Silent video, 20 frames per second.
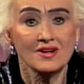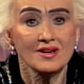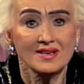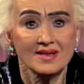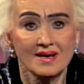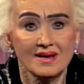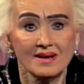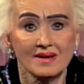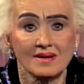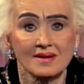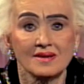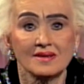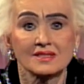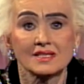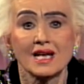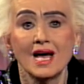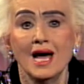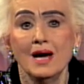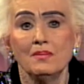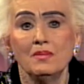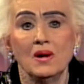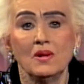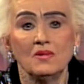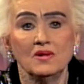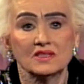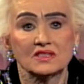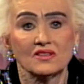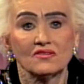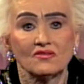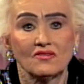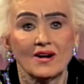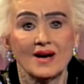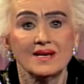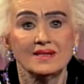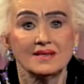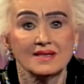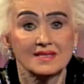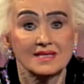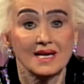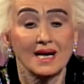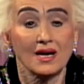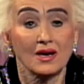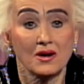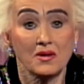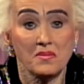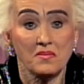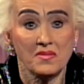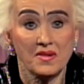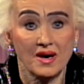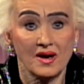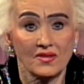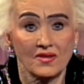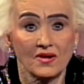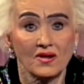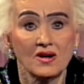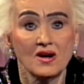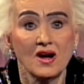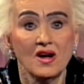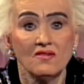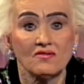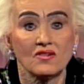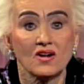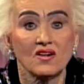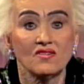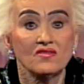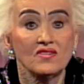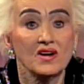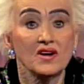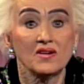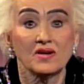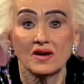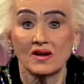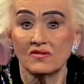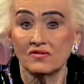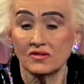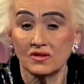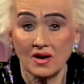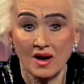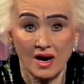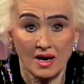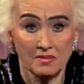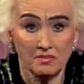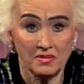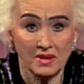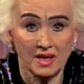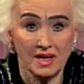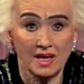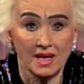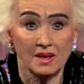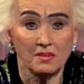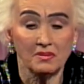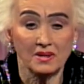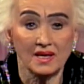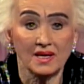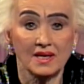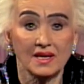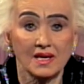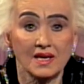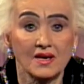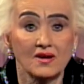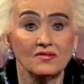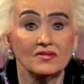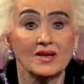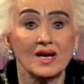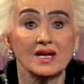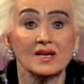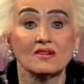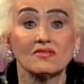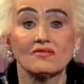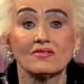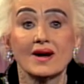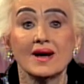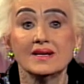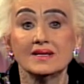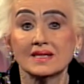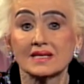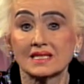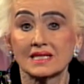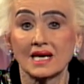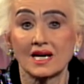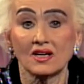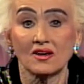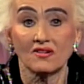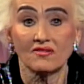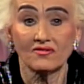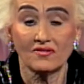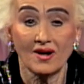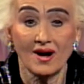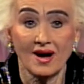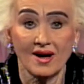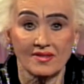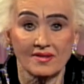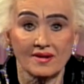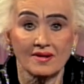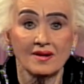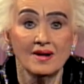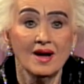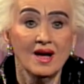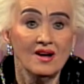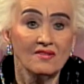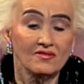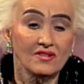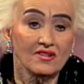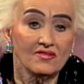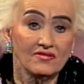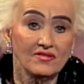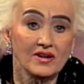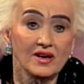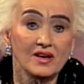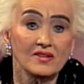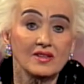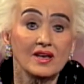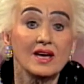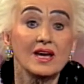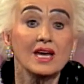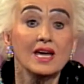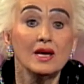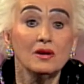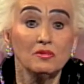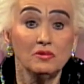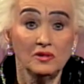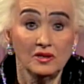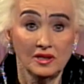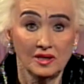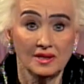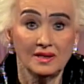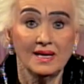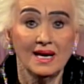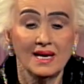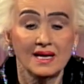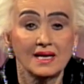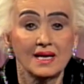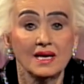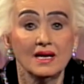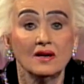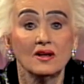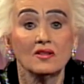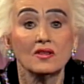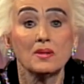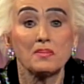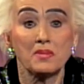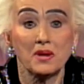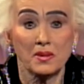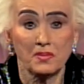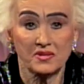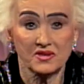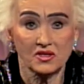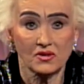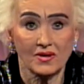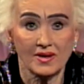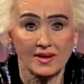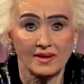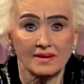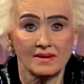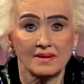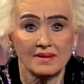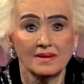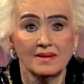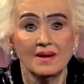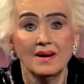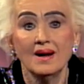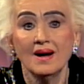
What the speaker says: for years, but was afraid to tell her mother for fear of not being believed, and afraid to tell her father for fear that he would kill the perpetrator.